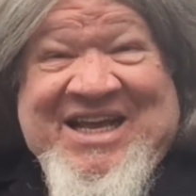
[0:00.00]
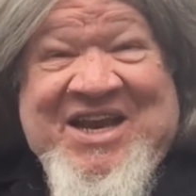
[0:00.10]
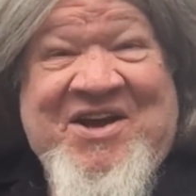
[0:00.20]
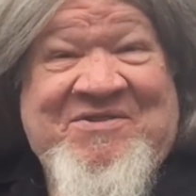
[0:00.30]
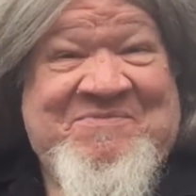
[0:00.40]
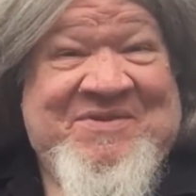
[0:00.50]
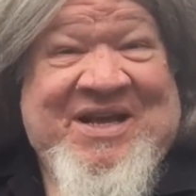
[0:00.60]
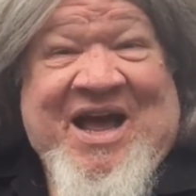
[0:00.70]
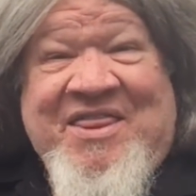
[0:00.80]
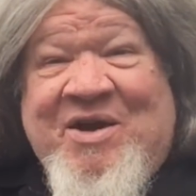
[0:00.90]
You know,
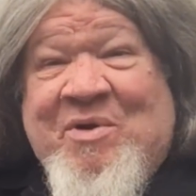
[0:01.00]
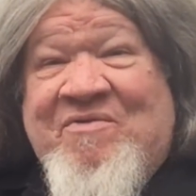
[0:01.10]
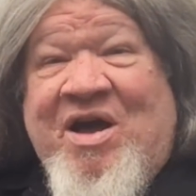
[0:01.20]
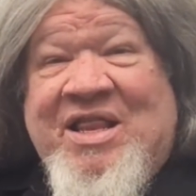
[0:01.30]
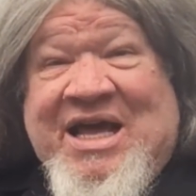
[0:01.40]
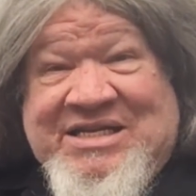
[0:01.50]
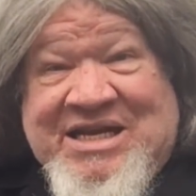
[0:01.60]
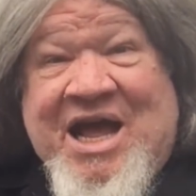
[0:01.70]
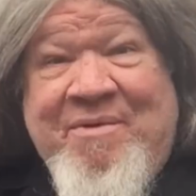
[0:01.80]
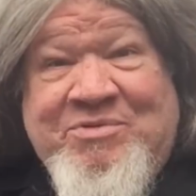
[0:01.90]
I think we've all had
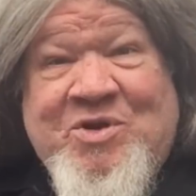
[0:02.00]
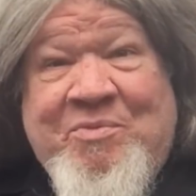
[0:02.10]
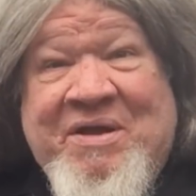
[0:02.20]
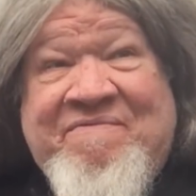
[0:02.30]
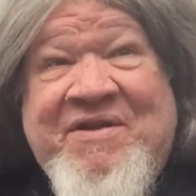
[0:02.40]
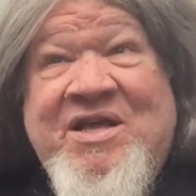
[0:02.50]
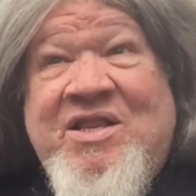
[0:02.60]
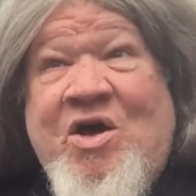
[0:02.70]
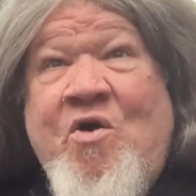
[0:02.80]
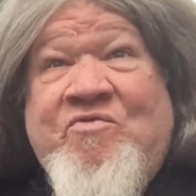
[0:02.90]
times when we
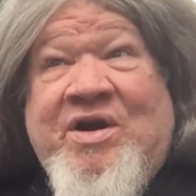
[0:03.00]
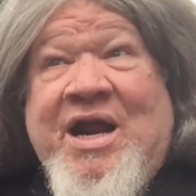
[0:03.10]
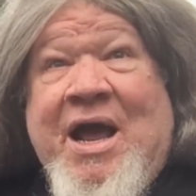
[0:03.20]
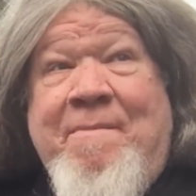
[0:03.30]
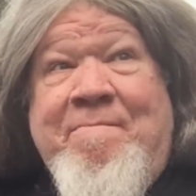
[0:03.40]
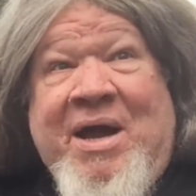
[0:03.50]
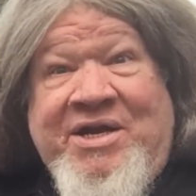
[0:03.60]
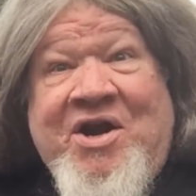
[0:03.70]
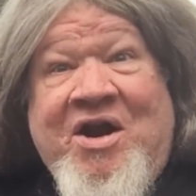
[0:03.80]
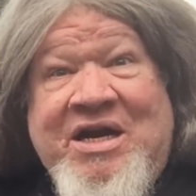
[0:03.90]
feel overcome by
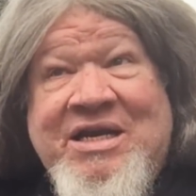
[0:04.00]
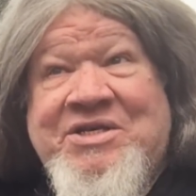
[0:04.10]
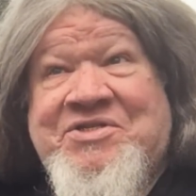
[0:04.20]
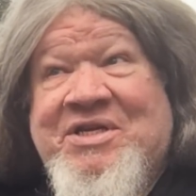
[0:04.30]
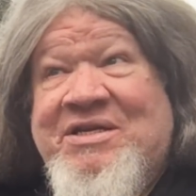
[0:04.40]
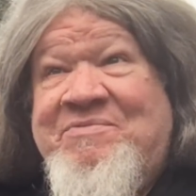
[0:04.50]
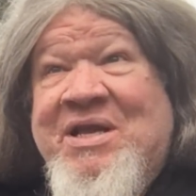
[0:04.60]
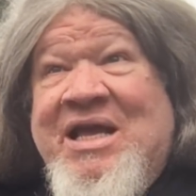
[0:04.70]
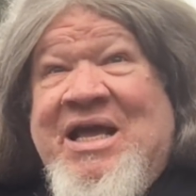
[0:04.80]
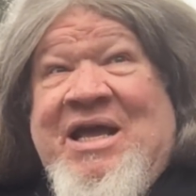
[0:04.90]
darkness and
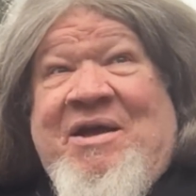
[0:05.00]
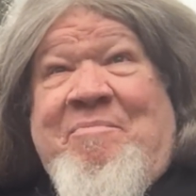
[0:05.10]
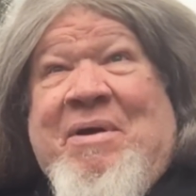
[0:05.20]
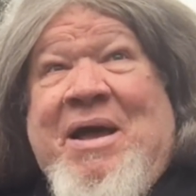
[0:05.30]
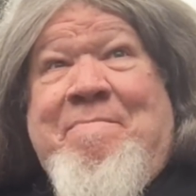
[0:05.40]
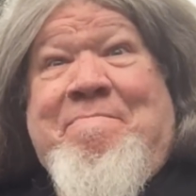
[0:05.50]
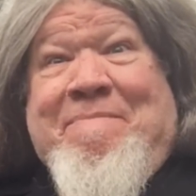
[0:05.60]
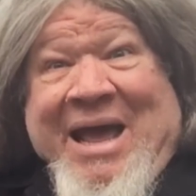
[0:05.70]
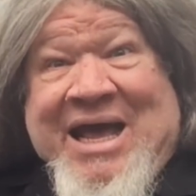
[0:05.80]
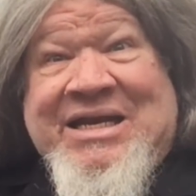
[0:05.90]
by
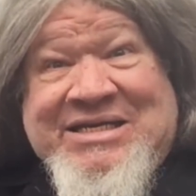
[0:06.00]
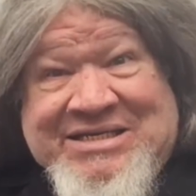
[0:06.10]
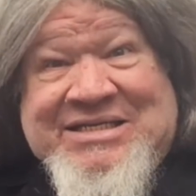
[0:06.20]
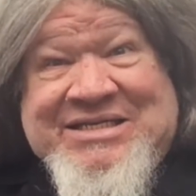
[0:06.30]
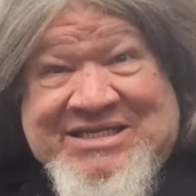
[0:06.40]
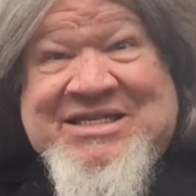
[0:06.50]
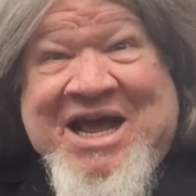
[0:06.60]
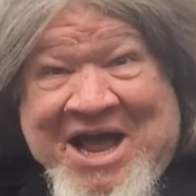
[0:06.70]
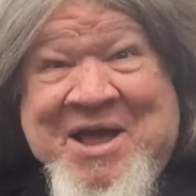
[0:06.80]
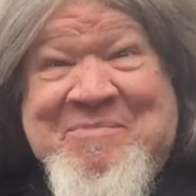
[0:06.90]
bad
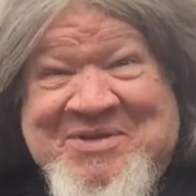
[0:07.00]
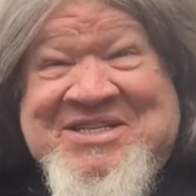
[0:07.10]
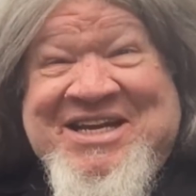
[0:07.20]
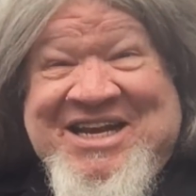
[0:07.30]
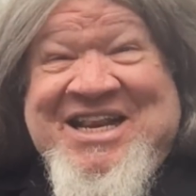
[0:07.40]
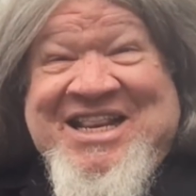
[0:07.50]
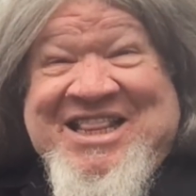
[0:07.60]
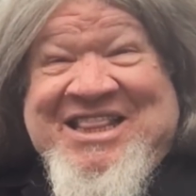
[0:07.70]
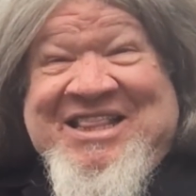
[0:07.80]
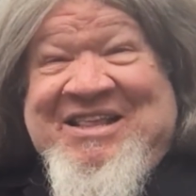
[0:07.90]
times and
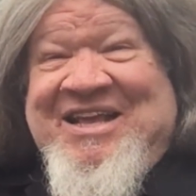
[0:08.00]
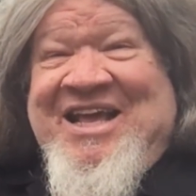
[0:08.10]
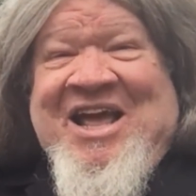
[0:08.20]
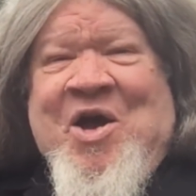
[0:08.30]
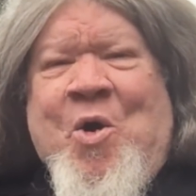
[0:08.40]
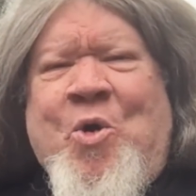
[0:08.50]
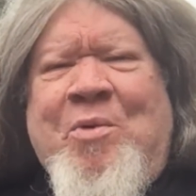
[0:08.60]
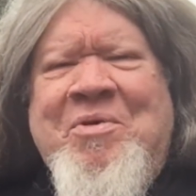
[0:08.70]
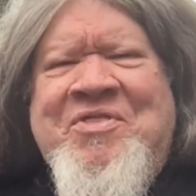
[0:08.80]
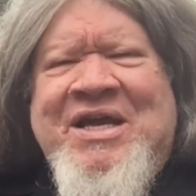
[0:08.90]

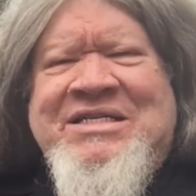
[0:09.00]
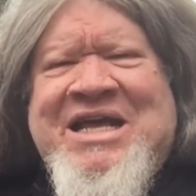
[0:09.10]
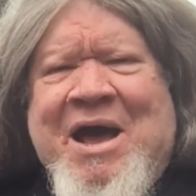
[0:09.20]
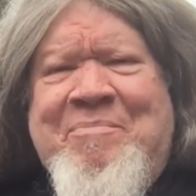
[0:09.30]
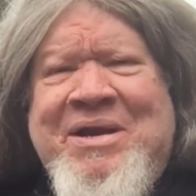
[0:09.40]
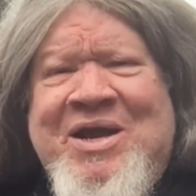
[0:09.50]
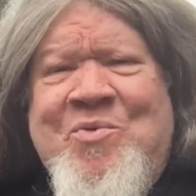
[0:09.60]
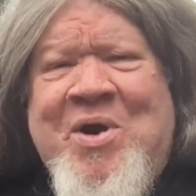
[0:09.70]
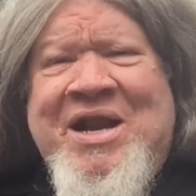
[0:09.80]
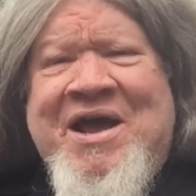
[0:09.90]
horrible things
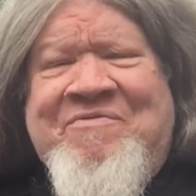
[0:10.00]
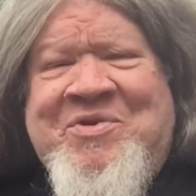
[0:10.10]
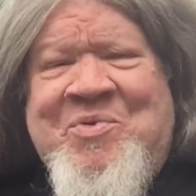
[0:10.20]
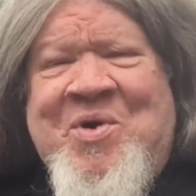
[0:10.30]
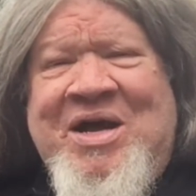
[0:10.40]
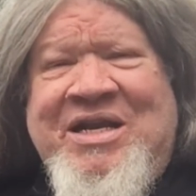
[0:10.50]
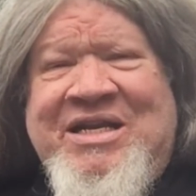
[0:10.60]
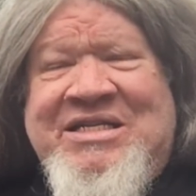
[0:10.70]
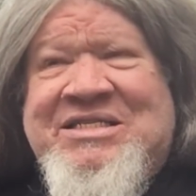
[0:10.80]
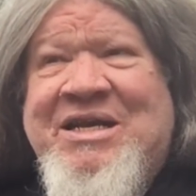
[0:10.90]
happening one after one,
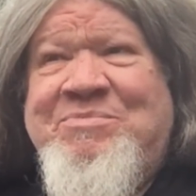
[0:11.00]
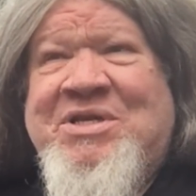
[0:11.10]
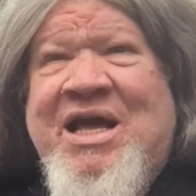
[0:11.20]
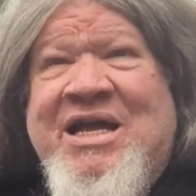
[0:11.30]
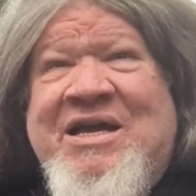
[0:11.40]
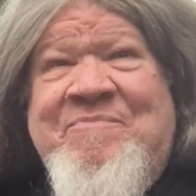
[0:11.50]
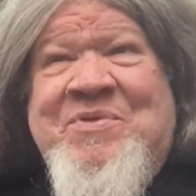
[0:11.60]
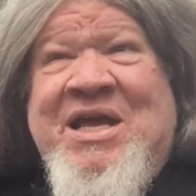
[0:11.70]
and it seems like